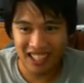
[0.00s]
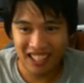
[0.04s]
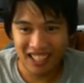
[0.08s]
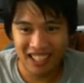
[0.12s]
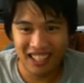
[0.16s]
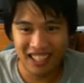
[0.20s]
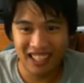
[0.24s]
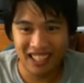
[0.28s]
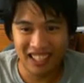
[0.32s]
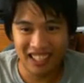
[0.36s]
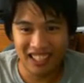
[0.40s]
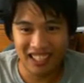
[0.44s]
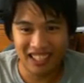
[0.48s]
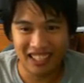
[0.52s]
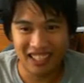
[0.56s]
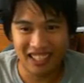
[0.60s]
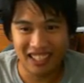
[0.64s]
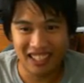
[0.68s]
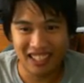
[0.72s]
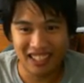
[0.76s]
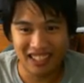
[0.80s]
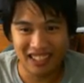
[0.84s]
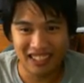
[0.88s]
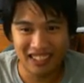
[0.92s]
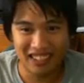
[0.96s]
And
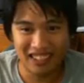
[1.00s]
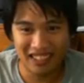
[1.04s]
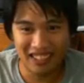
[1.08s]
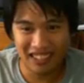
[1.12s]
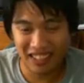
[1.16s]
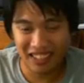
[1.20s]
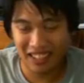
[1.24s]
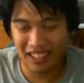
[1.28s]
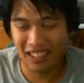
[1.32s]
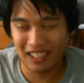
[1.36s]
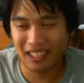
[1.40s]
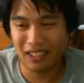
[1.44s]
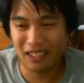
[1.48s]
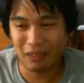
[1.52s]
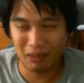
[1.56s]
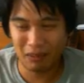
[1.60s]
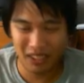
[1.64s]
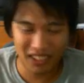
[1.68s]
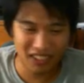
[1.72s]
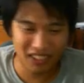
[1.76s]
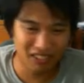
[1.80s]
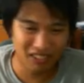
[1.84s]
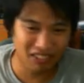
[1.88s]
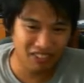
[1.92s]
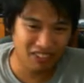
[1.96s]
the picks